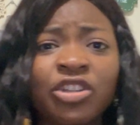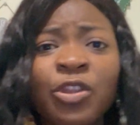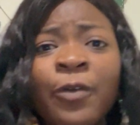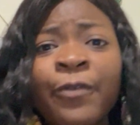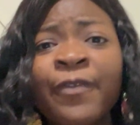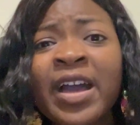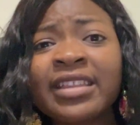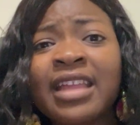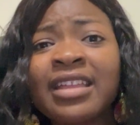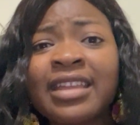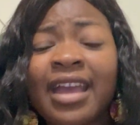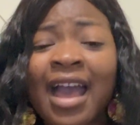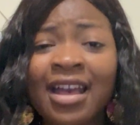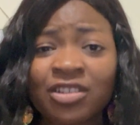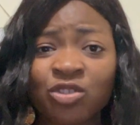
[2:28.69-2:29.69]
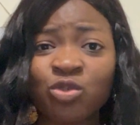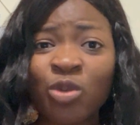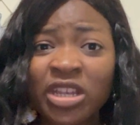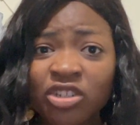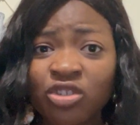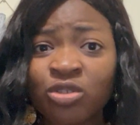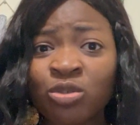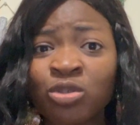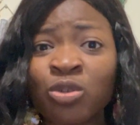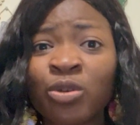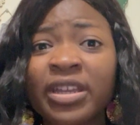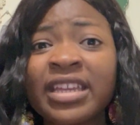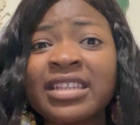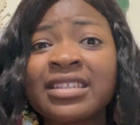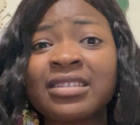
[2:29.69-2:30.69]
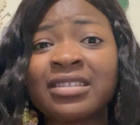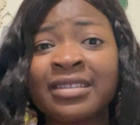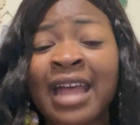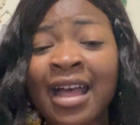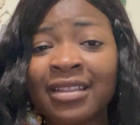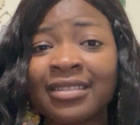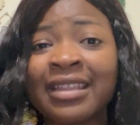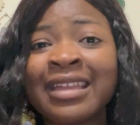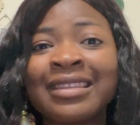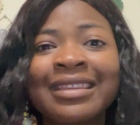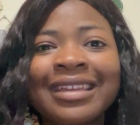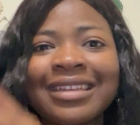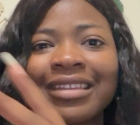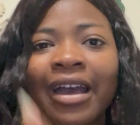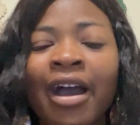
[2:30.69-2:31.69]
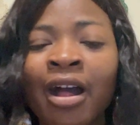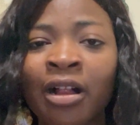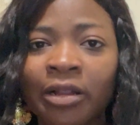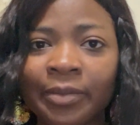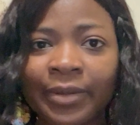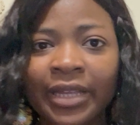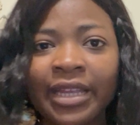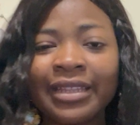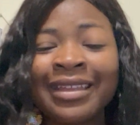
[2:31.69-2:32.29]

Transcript: the fact that they are strange to you is that they need help